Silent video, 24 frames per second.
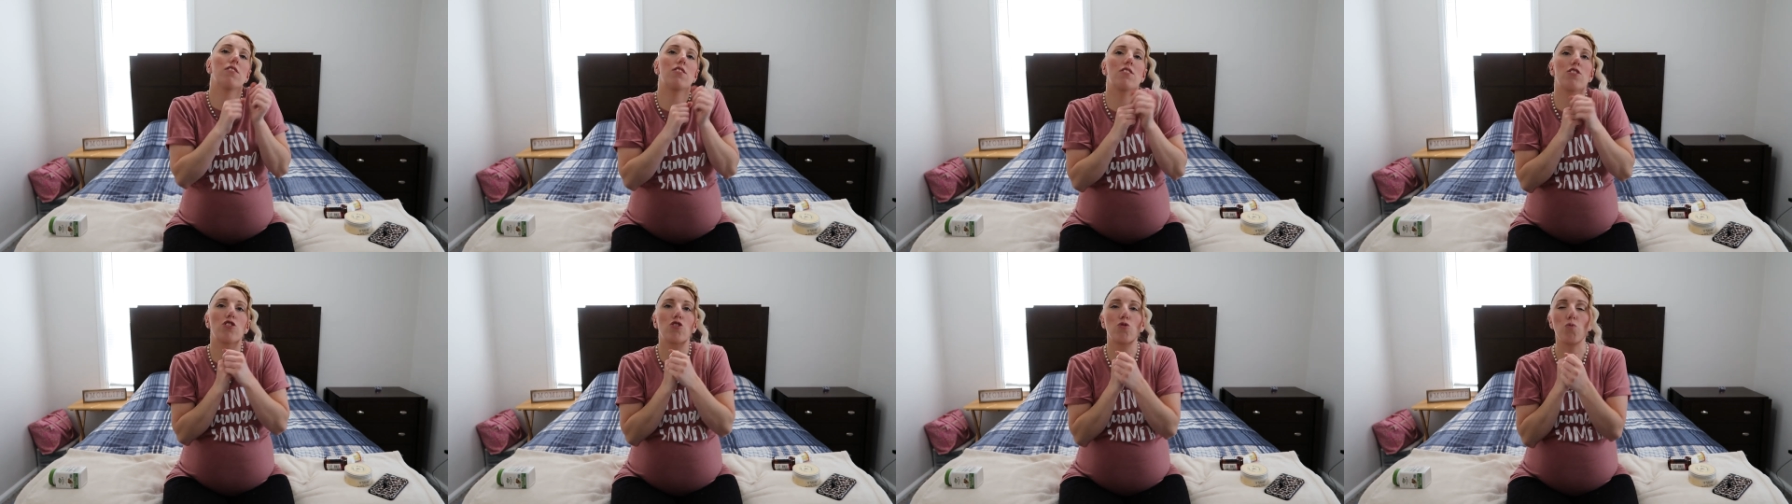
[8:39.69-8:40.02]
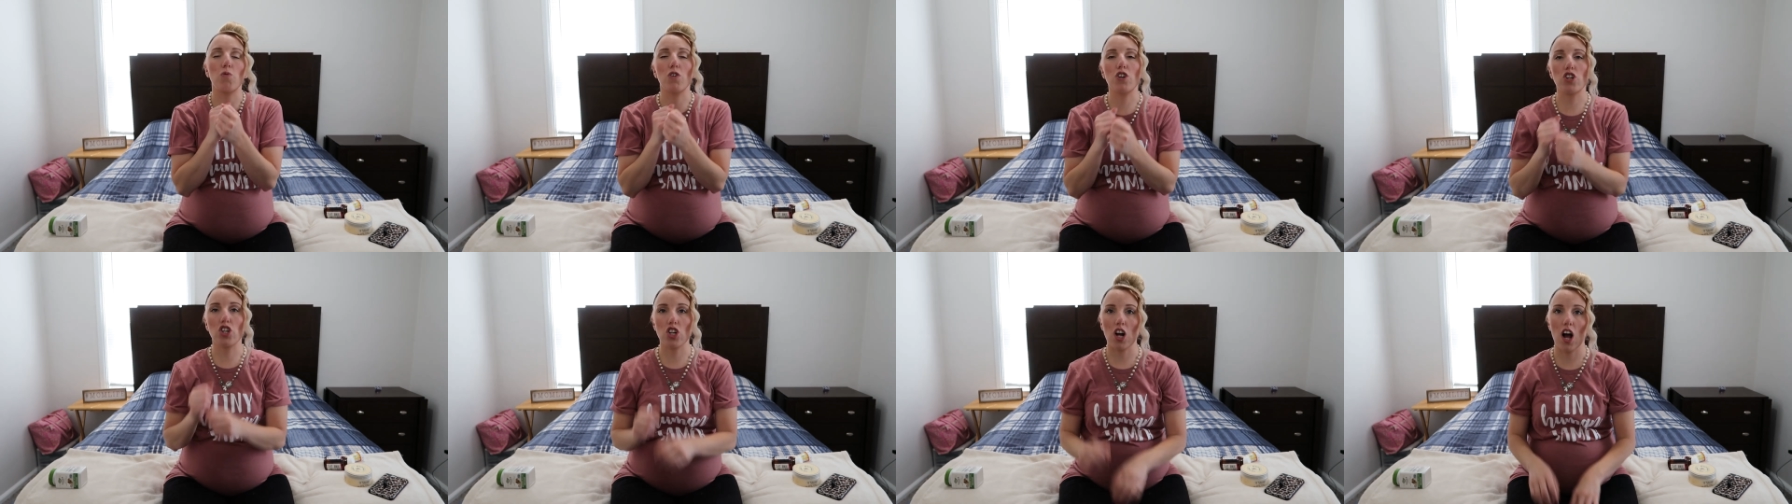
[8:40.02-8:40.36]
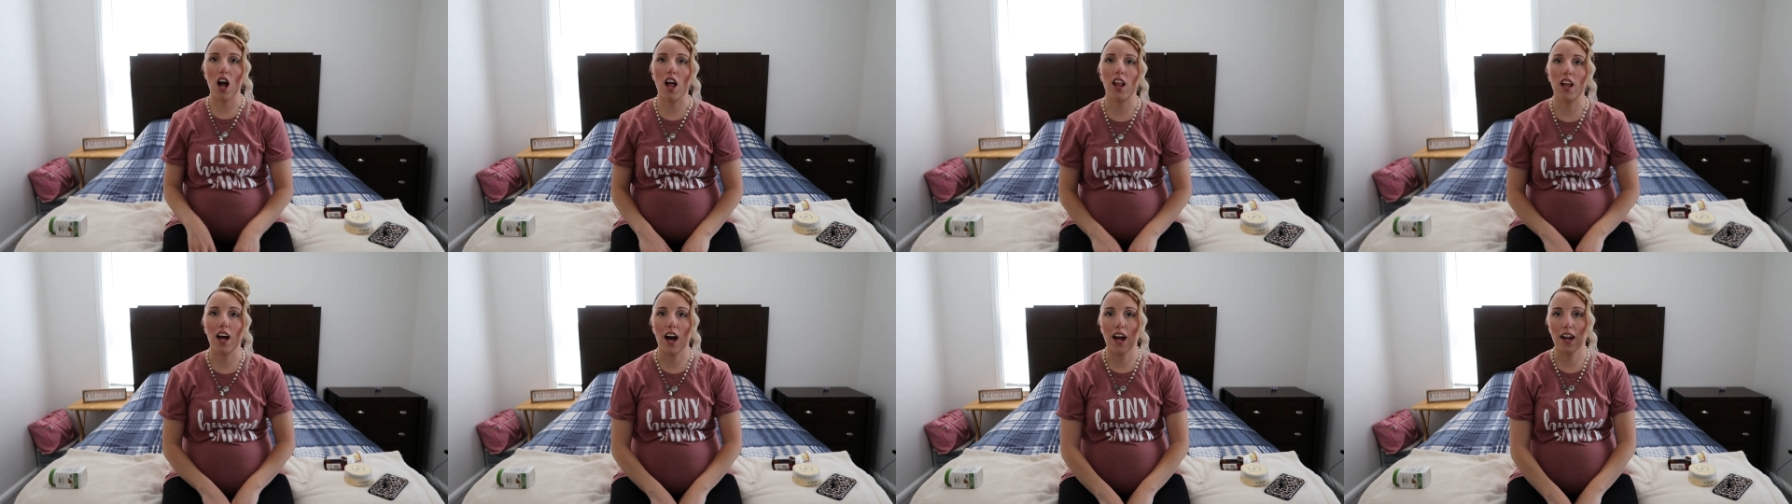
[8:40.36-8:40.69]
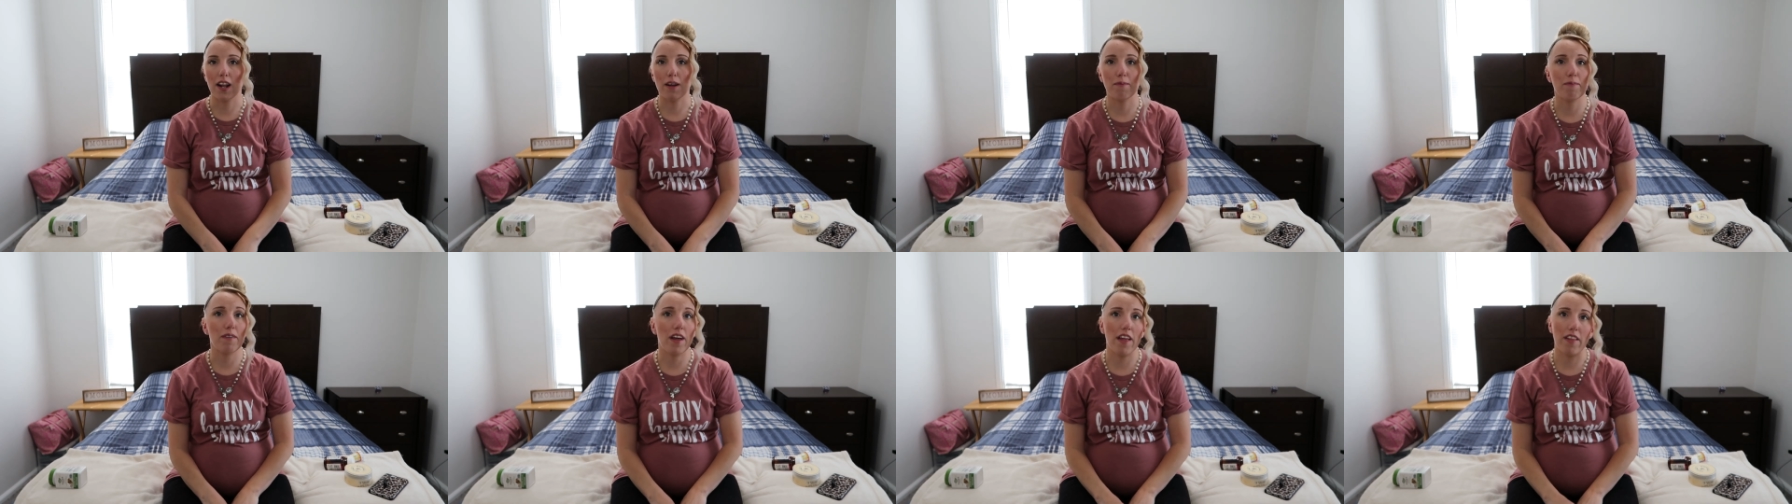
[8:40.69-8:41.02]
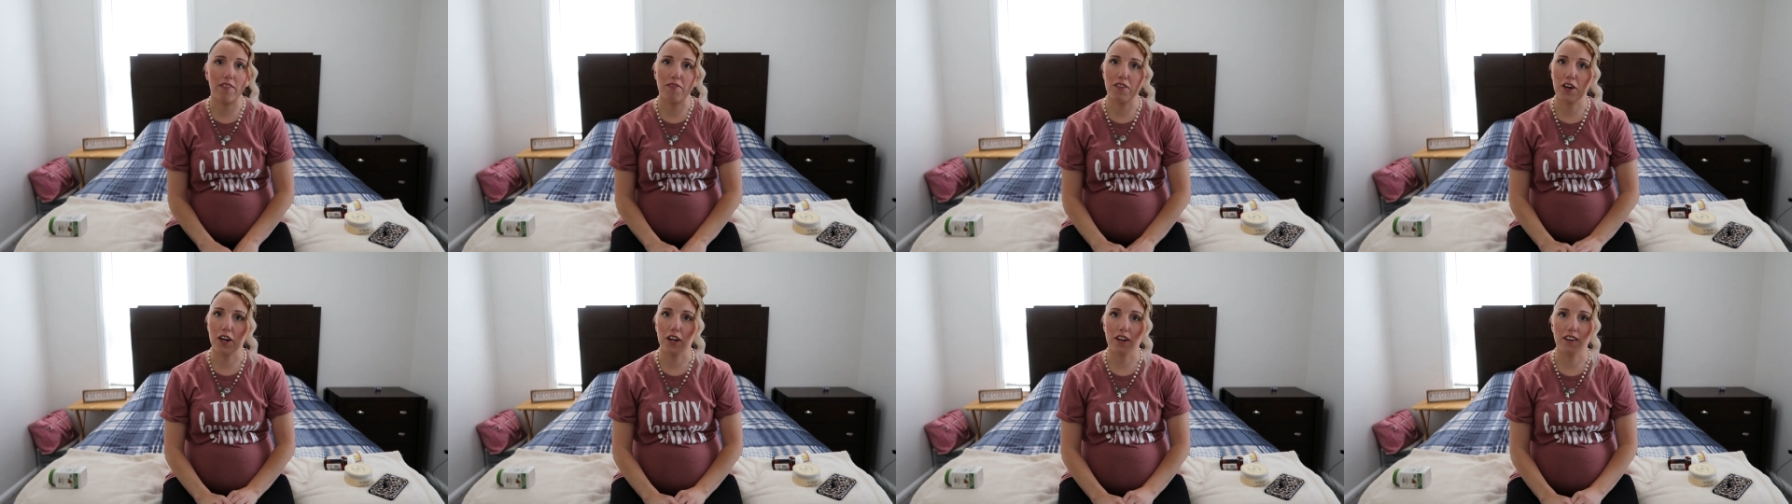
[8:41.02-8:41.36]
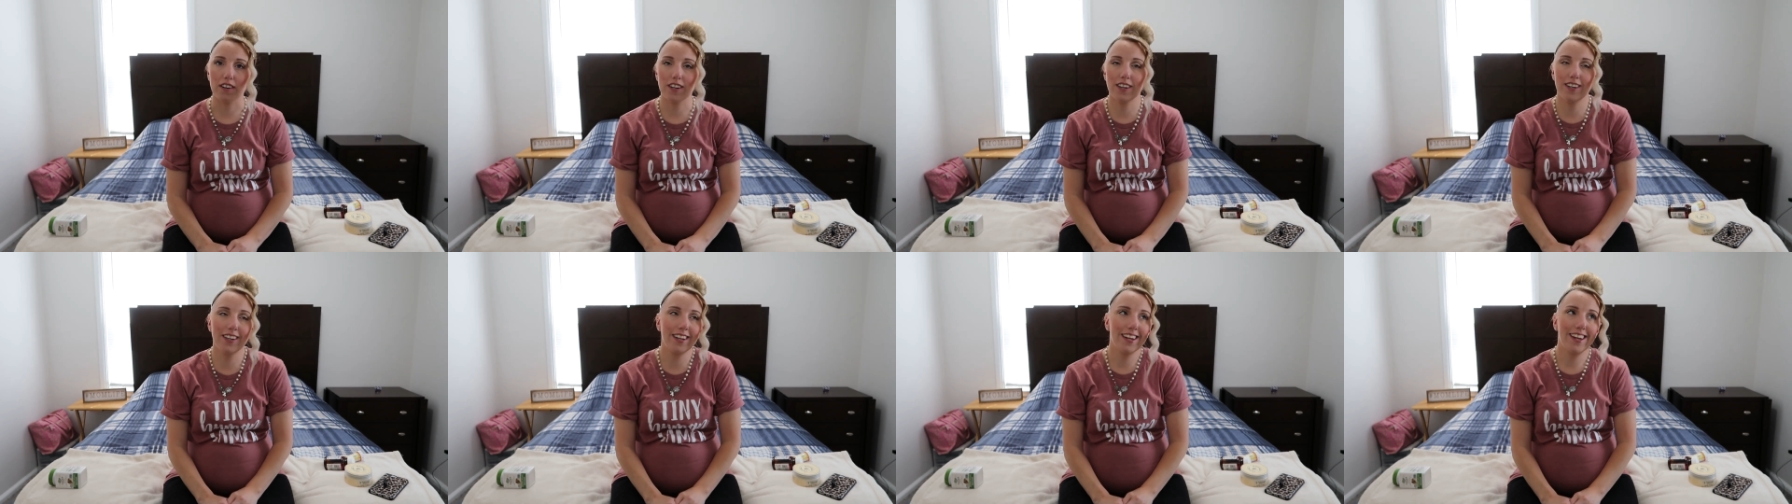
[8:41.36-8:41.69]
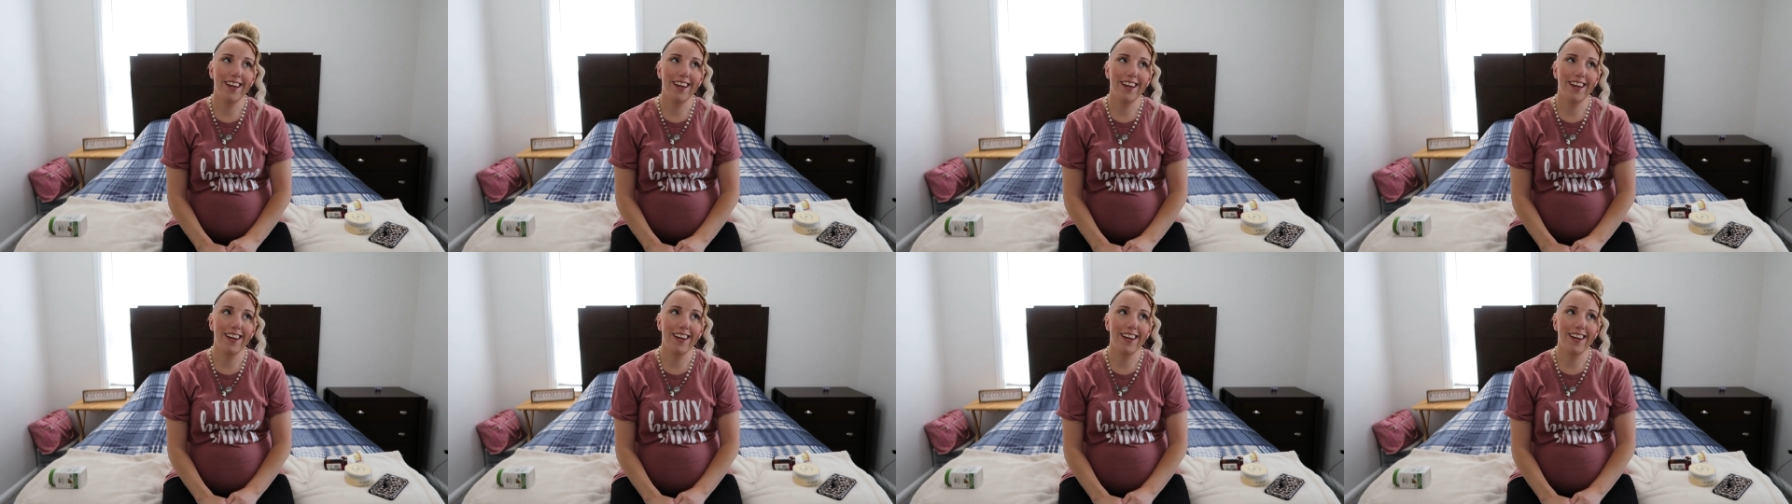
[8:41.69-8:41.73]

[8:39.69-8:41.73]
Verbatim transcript: squish all on them and they're